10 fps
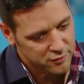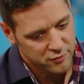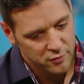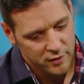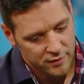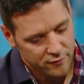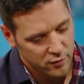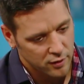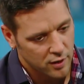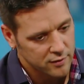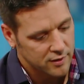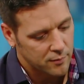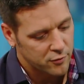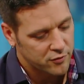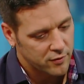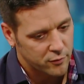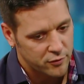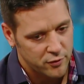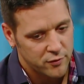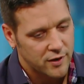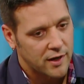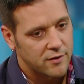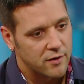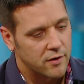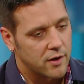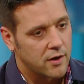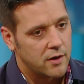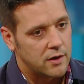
much of your story for a long time was, was you tied to